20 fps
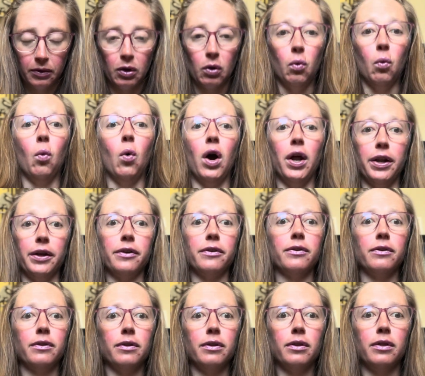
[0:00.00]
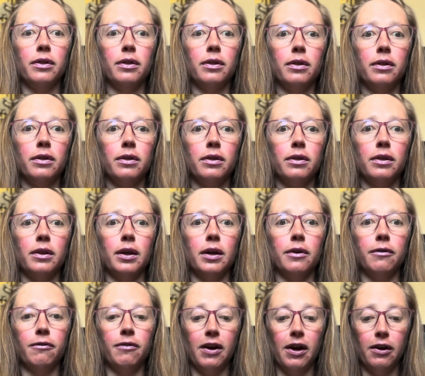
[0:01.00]
what is the
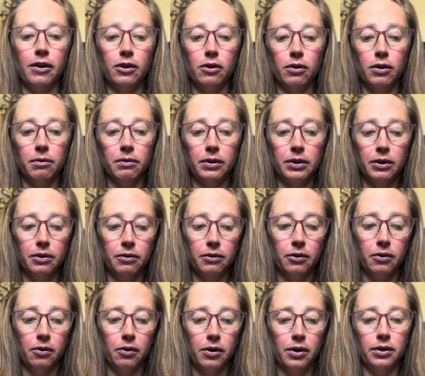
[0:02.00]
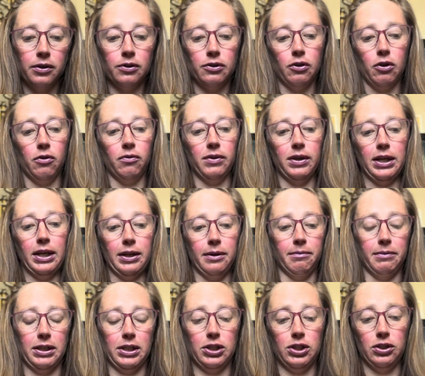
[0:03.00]
fairy doing with the unicorn? So hopefully get them
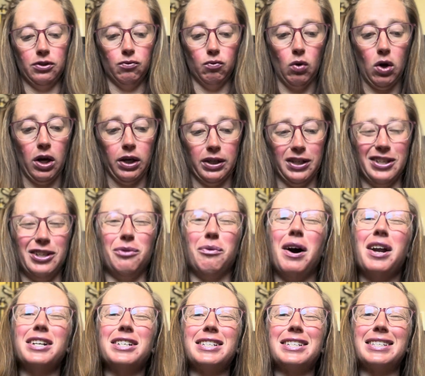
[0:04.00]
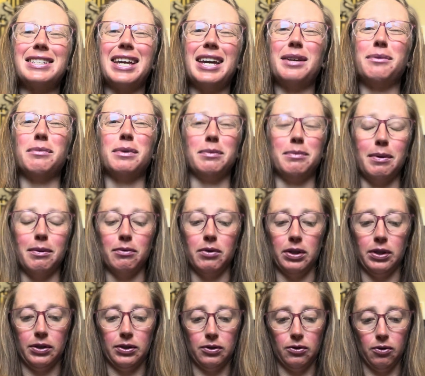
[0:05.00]
that she's walking. You want to just get them remembering
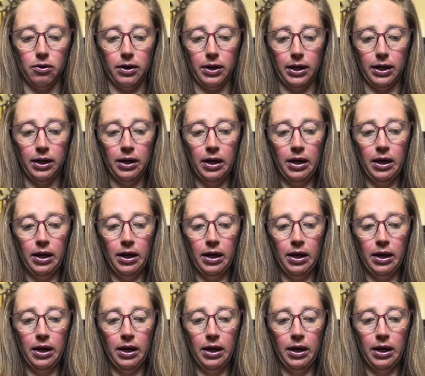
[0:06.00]
the story.